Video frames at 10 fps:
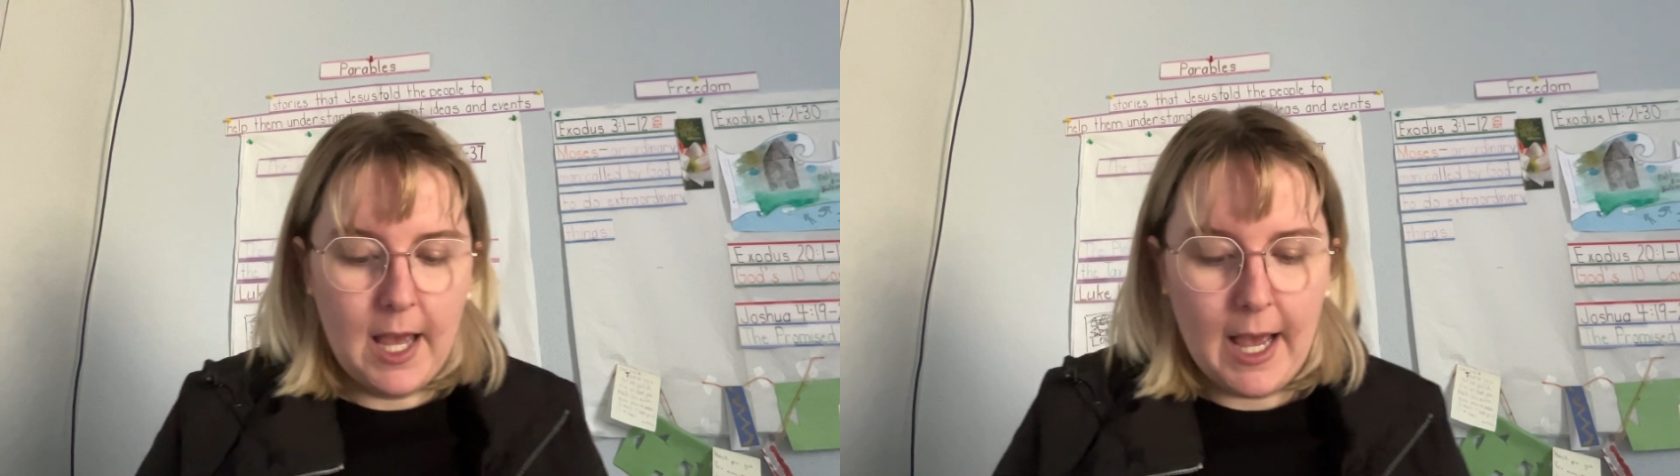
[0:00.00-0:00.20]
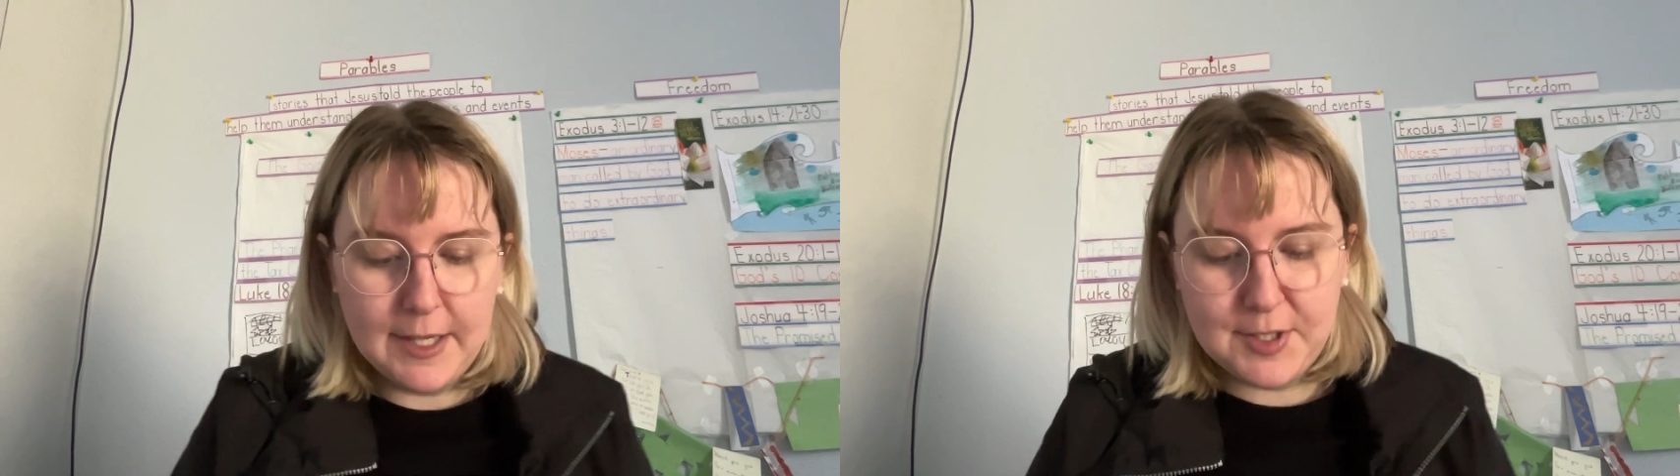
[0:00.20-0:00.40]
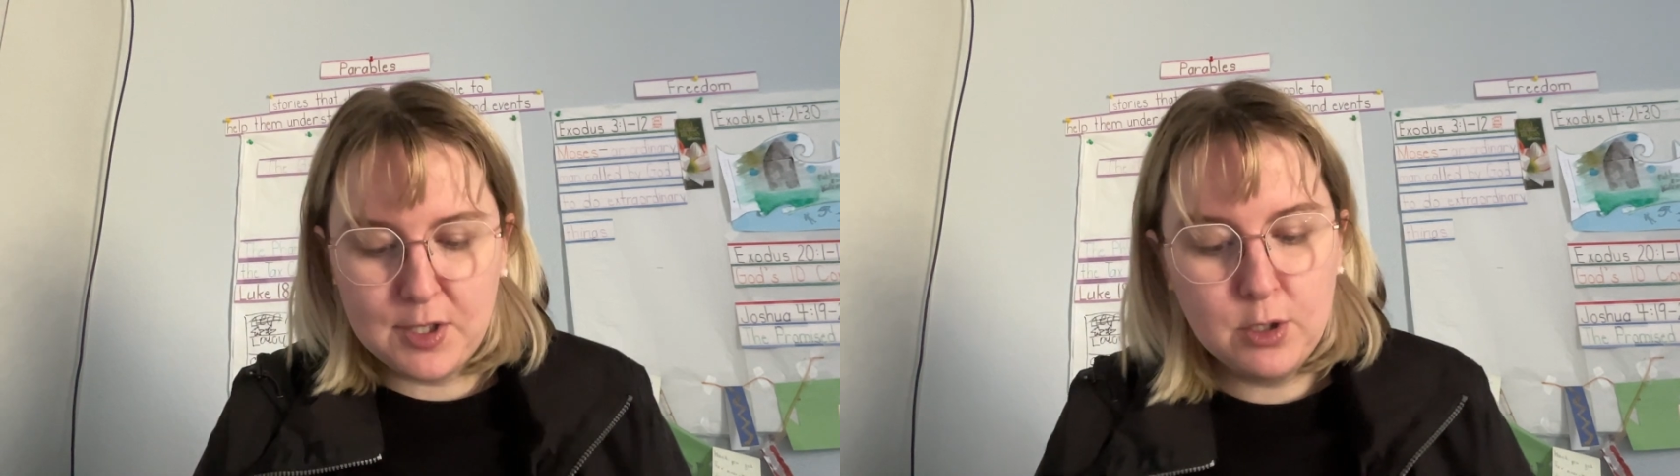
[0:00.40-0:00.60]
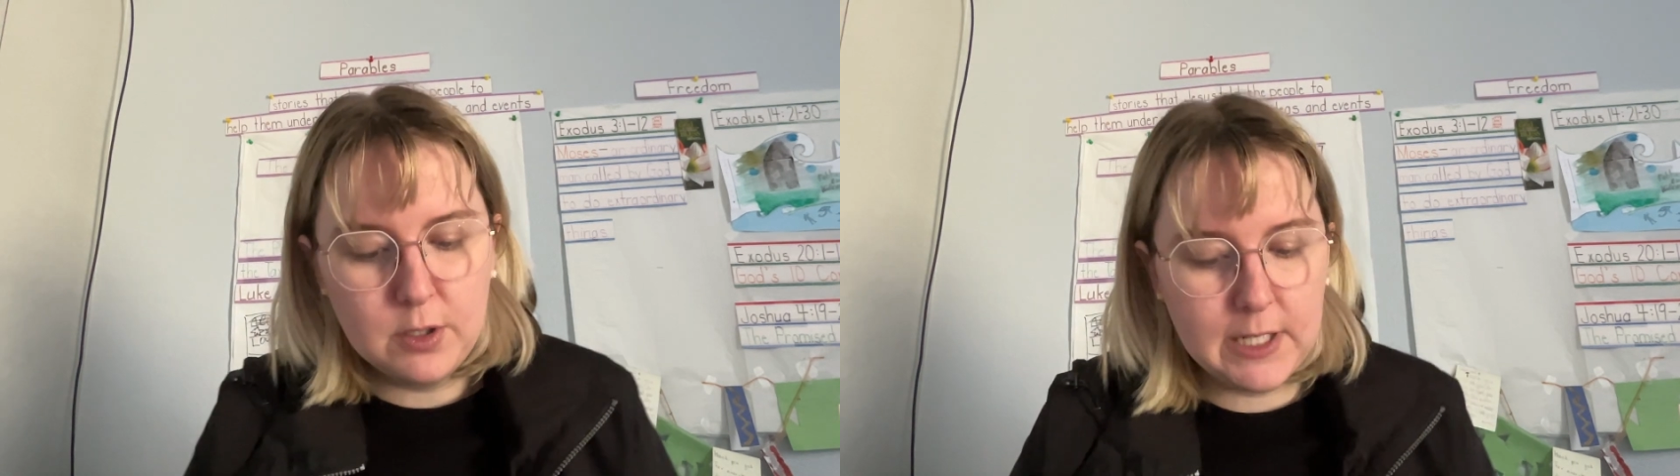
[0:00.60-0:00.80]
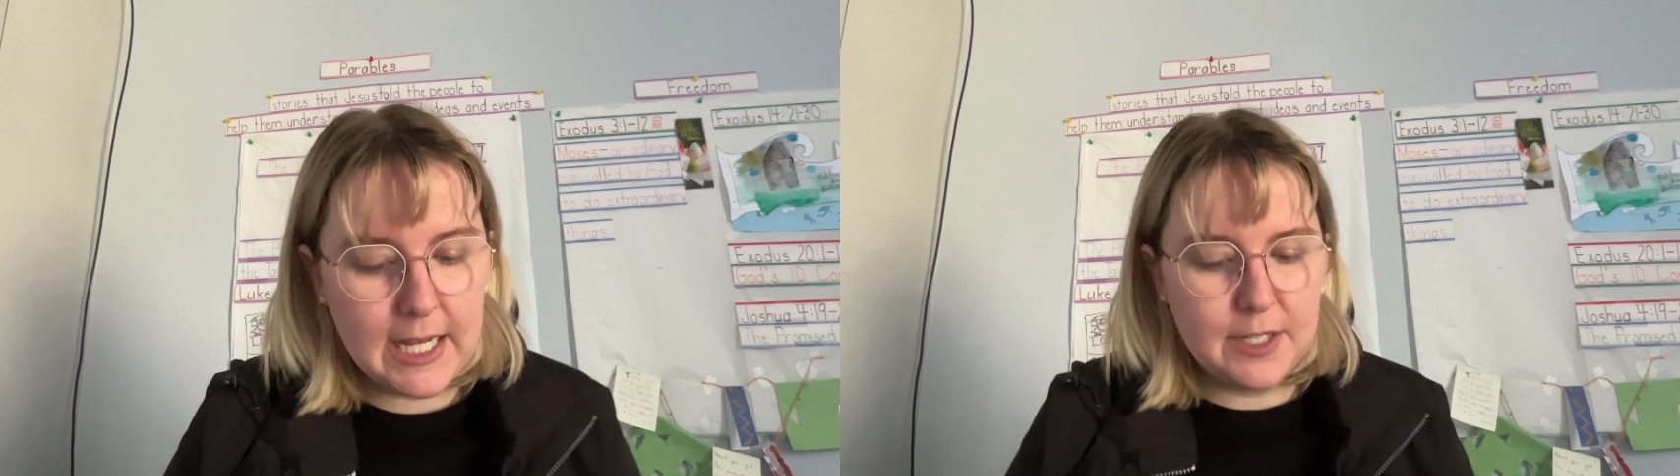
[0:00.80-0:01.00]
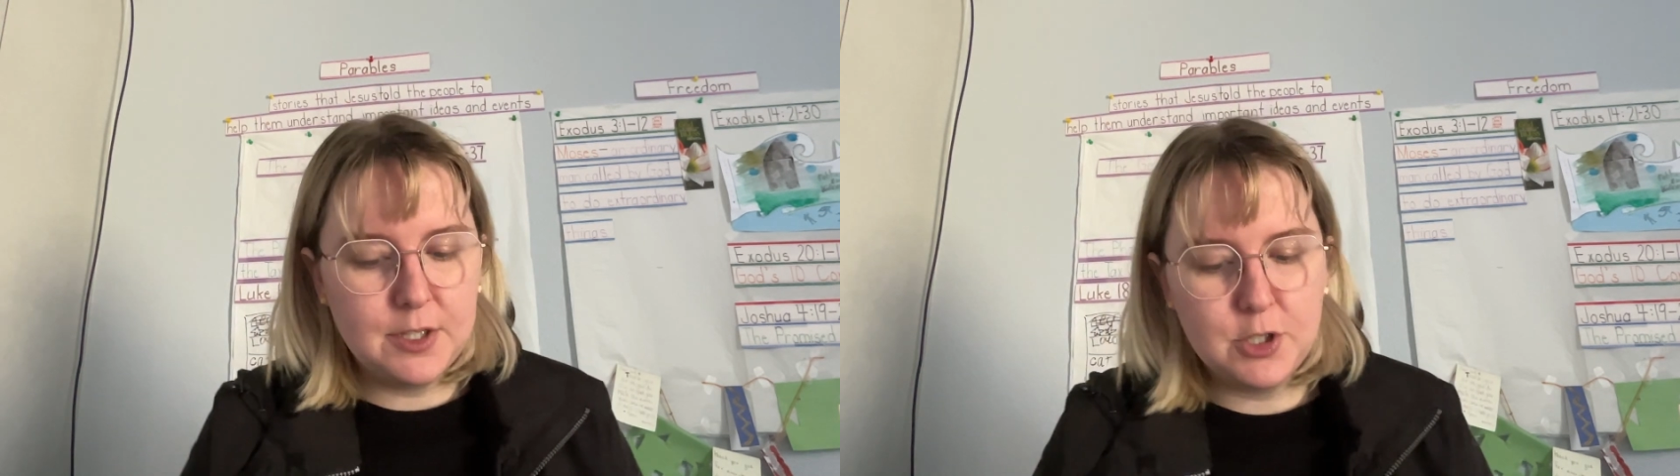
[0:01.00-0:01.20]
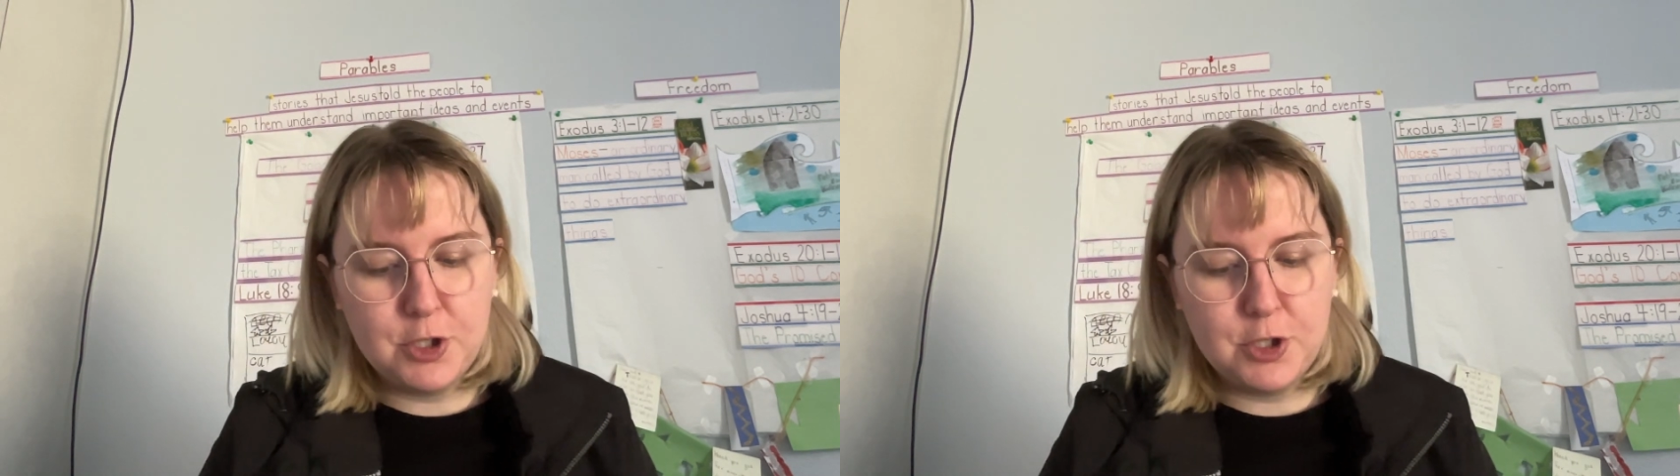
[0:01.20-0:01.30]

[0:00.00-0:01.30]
As soon as